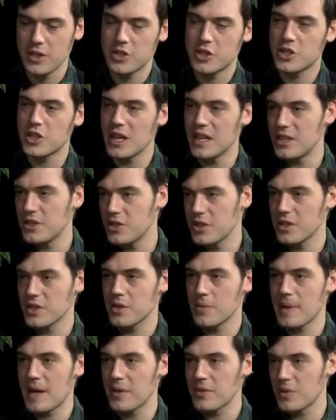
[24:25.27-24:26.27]
changes
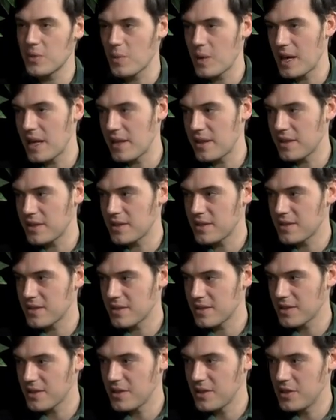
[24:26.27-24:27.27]
about the way that
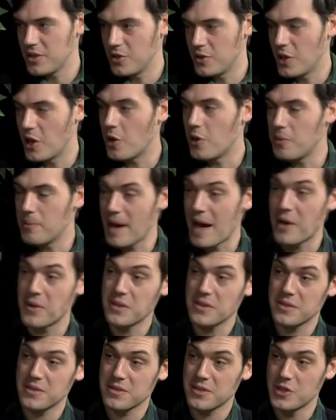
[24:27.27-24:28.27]
you go about
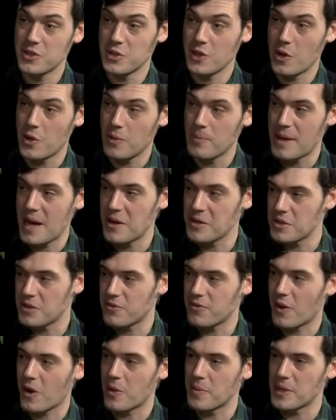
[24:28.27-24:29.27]
you go about your
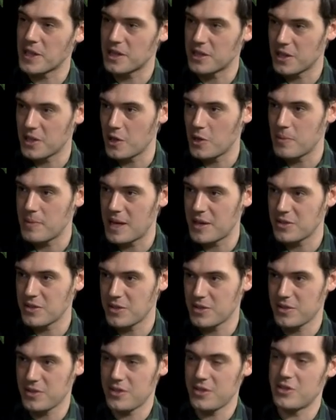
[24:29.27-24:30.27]
farming or go about
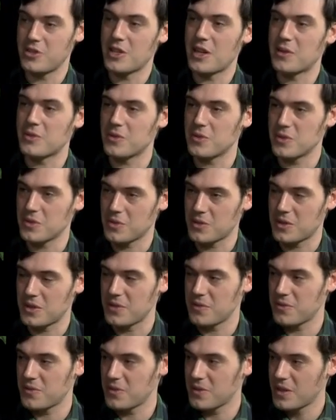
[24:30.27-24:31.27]
the general sort
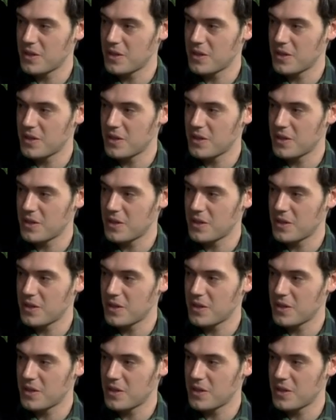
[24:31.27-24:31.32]
of